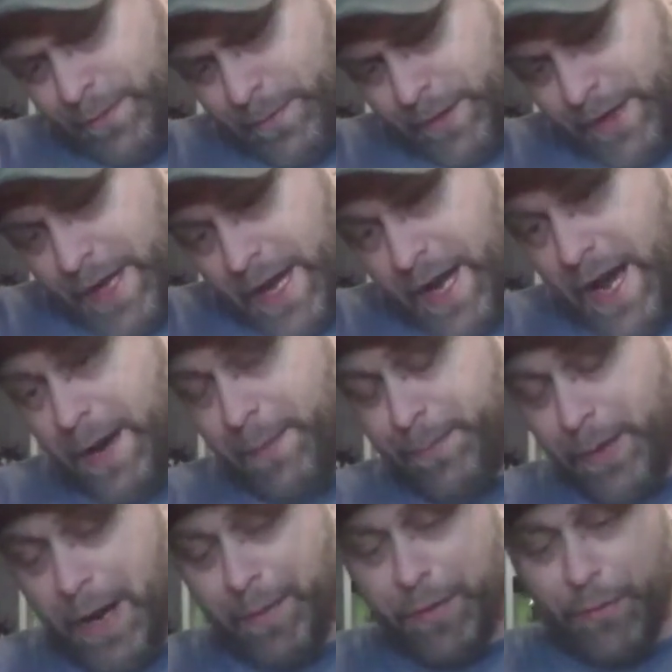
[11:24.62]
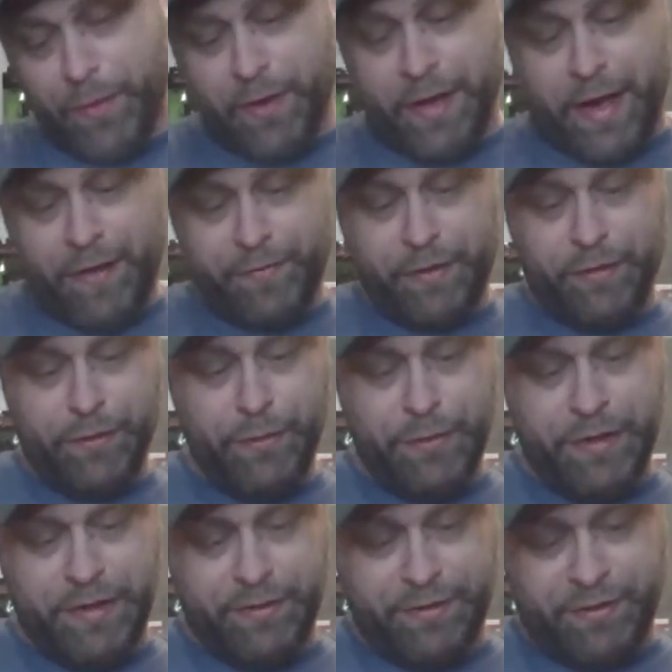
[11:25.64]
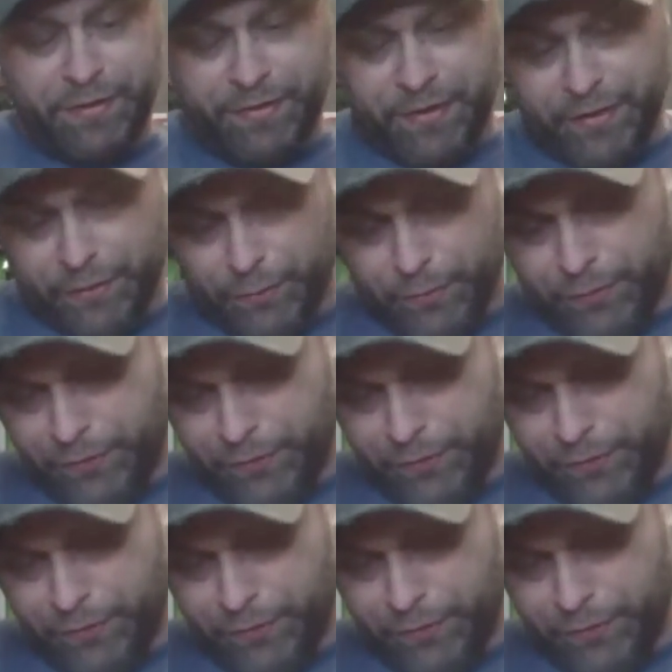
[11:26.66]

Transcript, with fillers: But yeah, I probably will have to glue these because these are